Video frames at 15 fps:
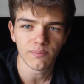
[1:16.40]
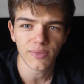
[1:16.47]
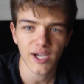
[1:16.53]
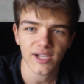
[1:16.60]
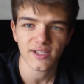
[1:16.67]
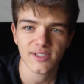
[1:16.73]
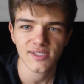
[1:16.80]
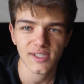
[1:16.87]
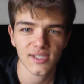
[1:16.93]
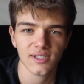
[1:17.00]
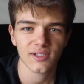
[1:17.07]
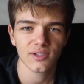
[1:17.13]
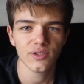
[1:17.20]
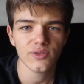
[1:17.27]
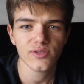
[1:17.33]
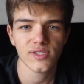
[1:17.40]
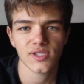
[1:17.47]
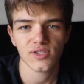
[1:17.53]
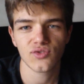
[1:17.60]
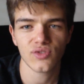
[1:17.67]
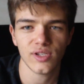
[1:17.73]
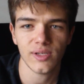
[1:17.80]
But in a
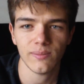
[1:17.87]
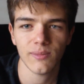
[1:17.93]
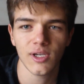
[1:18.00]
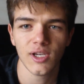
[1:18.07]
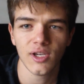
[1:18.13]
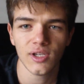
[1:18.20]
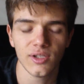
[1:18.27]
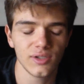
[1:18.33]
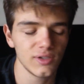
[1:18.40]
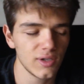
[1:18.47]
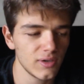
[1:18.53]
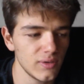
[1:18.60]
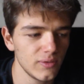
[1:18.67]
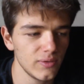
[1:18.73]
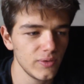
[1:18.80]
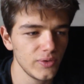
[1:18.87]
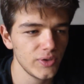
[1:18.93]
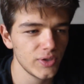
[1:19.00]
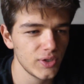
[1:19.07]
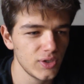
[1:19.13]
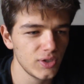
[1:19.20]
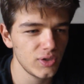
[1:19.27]
lucid dream,
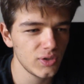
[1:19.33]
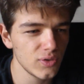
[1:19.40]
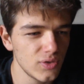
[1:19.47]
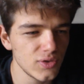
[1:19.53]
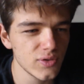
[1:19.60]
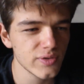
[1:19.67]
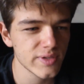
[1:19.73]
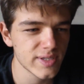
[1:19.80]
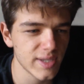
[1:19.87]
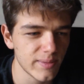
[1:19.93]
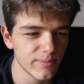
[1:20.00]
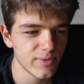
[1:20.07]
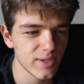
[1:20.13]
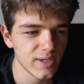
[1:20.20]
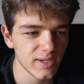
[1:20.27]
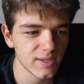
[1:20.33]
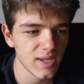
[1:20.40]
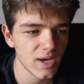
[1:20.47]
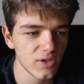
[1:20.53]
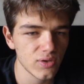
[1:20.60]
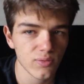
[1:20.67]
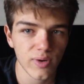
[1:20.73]
you do something and
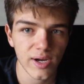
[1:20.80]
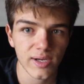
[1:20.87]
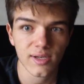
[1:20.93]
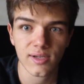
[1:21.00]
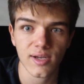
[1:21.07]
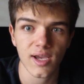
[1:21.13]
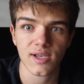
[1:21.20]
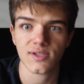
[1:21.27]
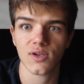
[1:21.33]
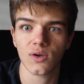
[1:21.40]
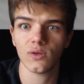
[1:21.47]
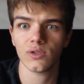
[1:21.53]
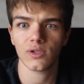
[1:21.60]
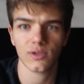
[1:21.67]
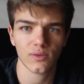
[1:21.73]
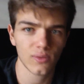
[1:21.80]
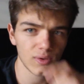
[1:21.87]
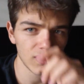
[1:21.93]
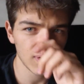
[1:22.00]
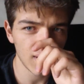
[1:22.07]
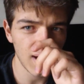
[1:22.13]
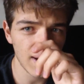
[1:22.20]
then you recognize, hold on,
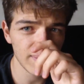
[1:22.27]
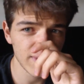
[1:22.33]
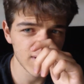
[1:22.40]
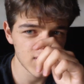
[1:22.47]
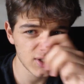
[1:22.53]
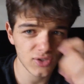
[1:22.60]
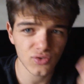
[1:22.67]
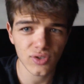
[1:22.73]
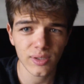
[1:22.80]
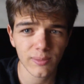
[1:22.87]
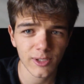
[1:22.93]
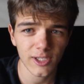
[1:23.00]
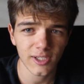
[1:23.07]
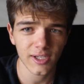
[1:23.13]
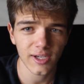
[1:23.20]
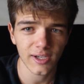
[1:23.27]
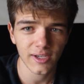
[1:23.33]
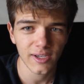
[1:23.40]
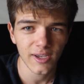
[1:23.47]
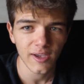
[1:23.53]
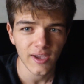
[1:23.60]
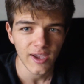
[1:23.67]
I'm actually dreaming here.
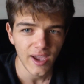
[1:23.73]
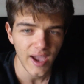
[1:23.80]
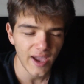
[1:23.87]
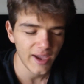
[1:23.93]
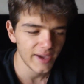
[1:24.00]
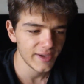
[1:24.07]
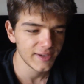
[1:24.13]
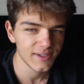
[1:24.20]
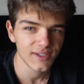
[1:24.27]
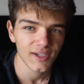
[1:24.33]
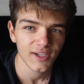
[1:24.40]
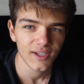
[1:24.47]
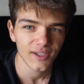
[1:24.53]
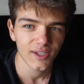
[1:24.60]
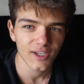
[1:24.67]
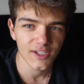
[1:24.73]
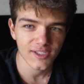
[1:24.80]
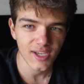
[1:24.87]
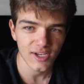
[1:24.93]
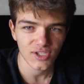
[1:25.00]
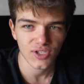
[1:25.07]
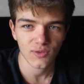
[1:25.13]
And it's
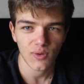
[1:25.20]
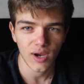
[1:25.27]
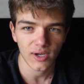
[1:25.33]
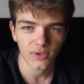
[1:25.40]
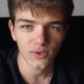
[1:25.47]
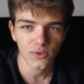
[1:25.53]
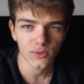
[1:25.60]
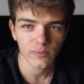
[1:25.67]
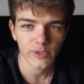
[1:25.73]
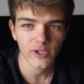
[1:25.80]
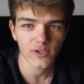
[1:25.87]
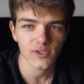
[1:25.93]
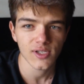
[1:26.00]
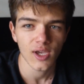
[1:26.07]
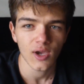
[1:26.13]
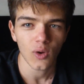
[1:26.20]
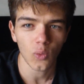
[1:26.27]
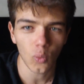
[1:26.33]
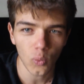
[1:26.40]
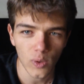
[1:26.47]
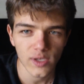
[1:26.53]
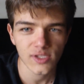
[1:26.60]
actually quite cool because
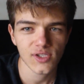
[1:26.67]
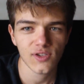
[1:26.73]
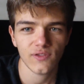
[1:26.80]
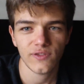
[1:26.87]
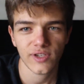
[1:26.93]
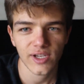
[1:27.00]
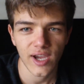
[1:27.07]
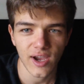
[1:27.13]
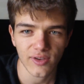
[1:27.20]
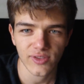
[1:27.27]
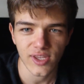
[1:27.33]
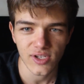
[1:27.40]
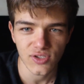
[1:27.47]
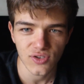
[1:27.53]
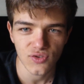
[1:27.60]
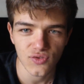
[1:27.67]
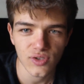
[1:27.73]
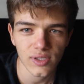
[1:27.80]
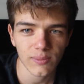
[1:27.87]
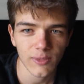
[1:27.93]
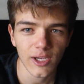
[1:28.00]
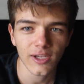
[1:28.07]
once you figure out that you're
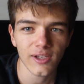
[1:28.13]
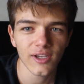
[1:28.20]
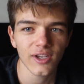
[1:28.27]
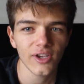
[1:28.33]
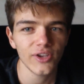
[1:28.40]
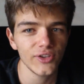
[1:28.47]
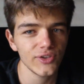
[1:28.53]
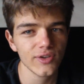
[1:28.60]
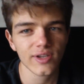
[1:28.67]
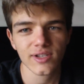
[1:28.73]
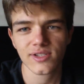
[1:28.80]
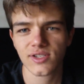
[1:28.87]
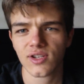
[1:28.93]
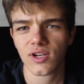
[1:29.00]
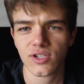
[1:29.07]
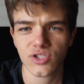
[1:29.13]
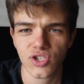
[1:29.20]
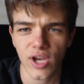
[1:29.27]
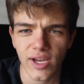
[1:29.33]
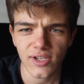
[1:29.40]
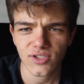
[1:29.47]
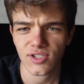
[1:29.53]
dreaming, you can start
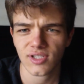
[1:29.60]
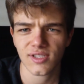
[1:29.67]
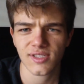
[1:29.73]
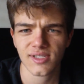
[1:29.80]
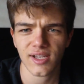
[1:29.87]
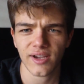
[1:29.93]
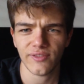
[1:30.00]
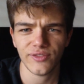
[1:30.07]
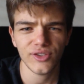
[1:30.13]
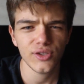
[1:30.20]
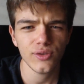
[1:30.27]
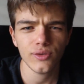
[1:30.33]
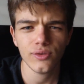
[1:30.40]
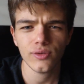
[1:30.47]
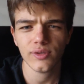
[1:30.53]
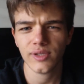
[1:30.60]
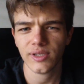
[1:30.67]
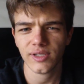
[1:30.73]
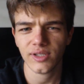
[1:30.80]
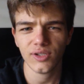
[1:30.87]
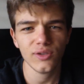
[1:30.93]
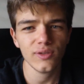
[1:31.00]
changing stuff. You
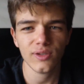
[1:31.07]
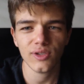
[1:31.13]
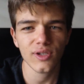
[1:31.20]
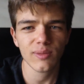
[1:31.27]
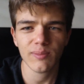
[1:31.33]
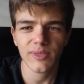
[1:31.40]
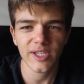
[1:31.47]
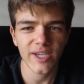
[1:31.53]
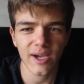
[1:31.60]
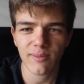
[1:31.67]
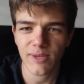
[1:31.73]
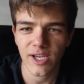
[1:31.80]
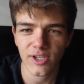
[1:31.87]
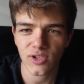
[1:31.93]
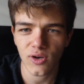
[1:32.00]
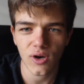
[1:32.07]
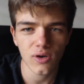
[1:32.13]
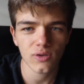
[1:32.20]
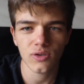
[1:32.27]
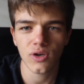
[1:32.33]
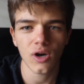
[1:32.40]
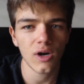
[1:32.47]
can become like your
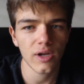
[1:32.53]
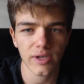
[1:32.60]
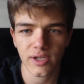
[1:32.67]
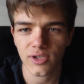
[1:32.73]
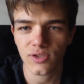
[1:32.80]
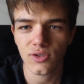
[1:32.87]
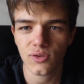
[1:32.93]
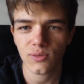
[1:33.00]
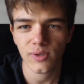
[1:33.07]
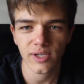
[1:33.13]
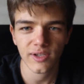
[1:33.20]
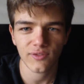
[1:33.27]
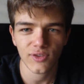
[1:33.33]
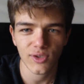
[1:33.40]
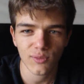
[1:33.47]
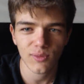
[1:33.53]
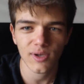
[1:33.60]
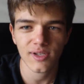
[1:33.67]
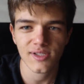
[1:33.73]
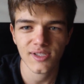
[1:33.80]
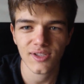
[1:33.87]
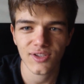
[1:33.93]
own god and do whatever you
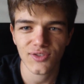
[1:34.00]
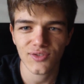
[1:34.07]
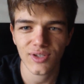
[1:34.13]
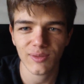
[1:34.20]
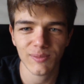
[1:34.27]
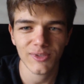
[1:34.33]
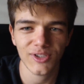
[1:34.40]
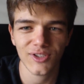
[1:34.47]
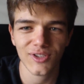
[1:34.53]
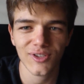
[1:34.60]
want in the dream.